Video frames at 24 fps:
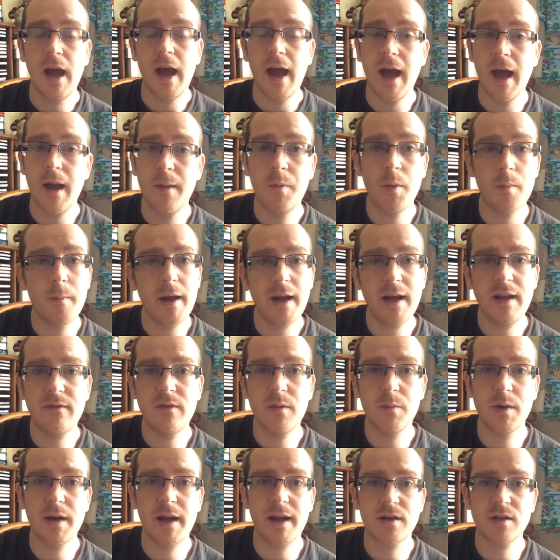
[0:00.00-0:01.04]
but many
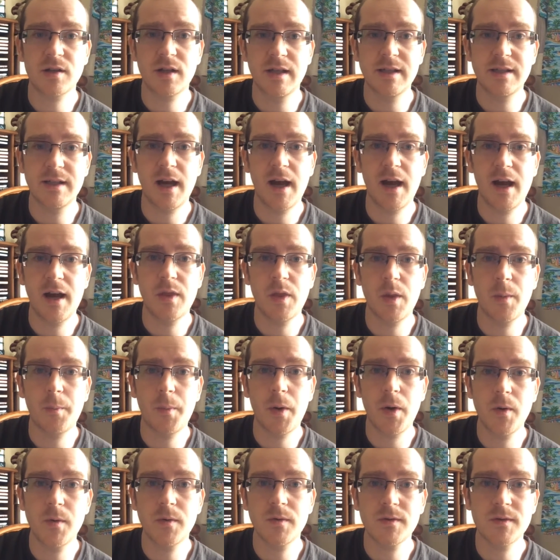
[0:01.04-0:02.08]
of them would actually die on the
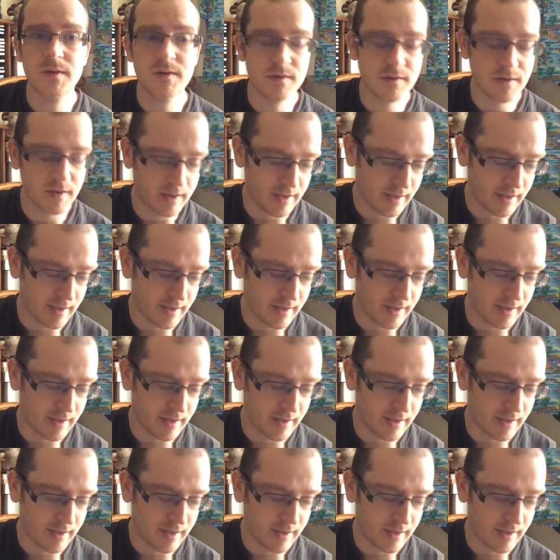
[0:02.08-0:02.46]
boats